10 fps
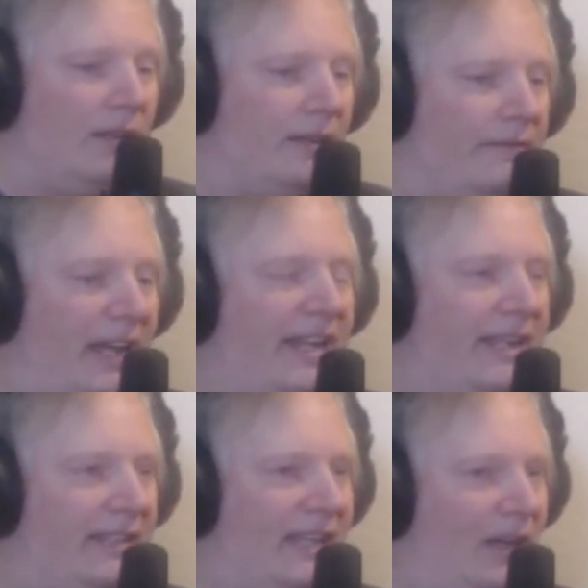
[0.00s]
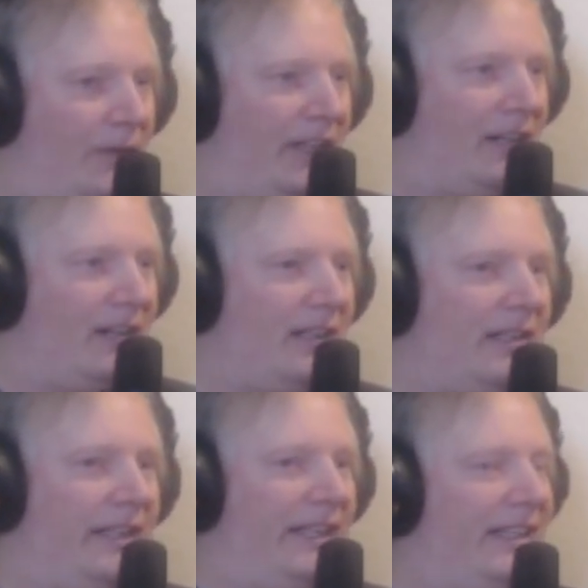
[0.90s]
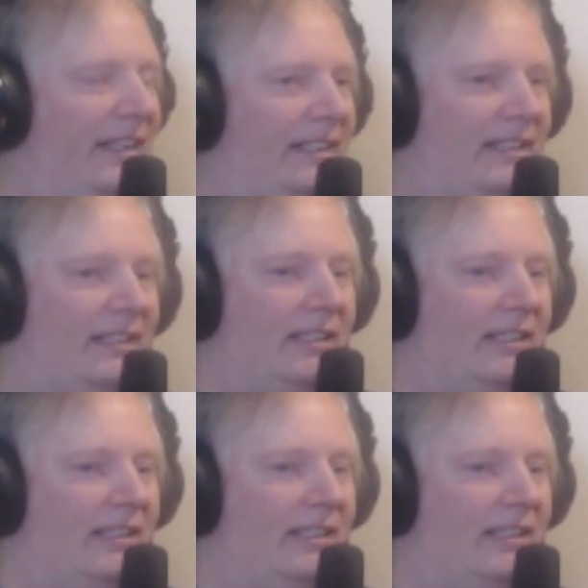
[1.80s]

finally get down there, and